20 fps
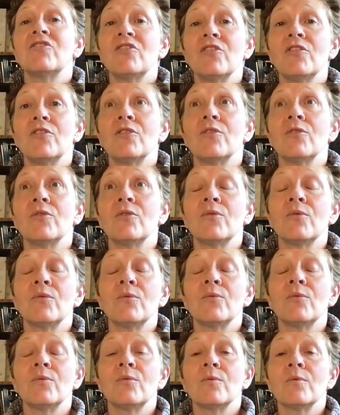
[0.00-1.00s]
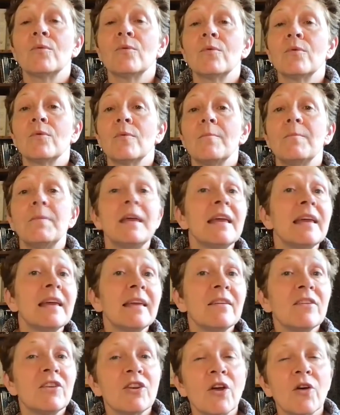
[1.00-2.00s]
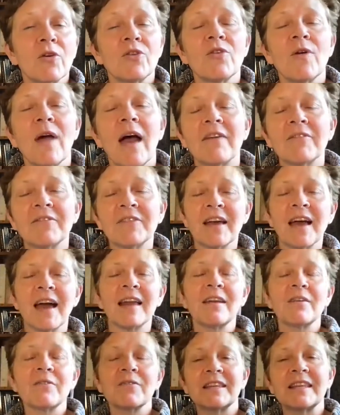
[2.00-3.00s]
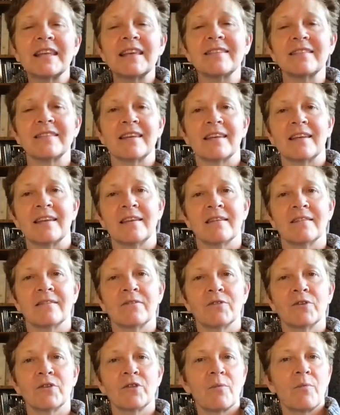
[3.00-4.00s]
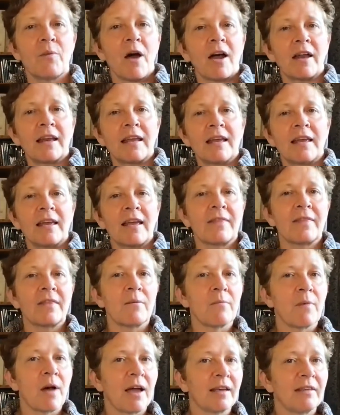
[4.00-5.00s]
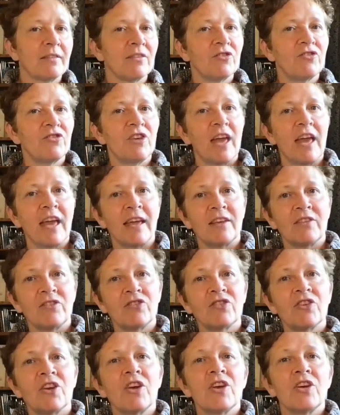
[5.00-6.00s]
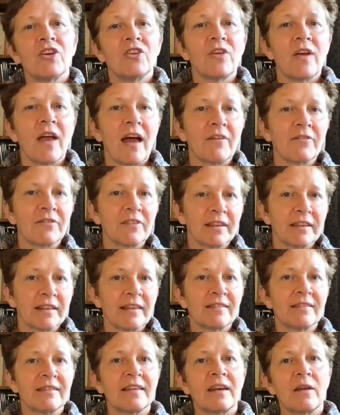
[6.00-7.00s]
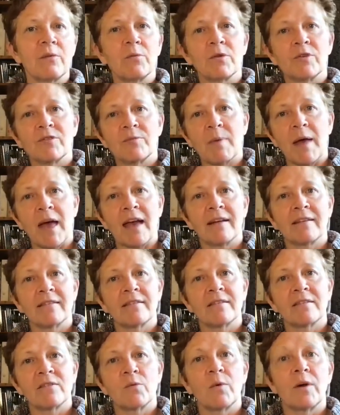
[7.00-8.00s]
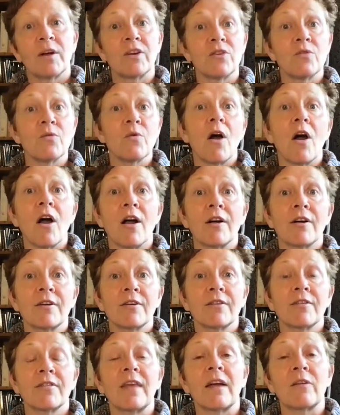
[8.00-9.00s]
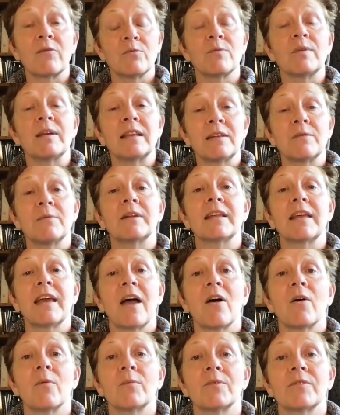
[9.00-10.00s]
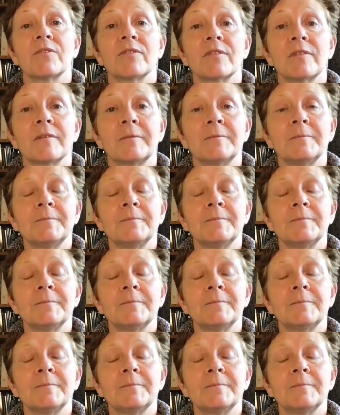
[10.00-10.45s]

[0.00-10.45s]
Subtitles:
to be, you have to kind of listen for the body and the mind to change. You have to listen and respect where you are. That really, really helps.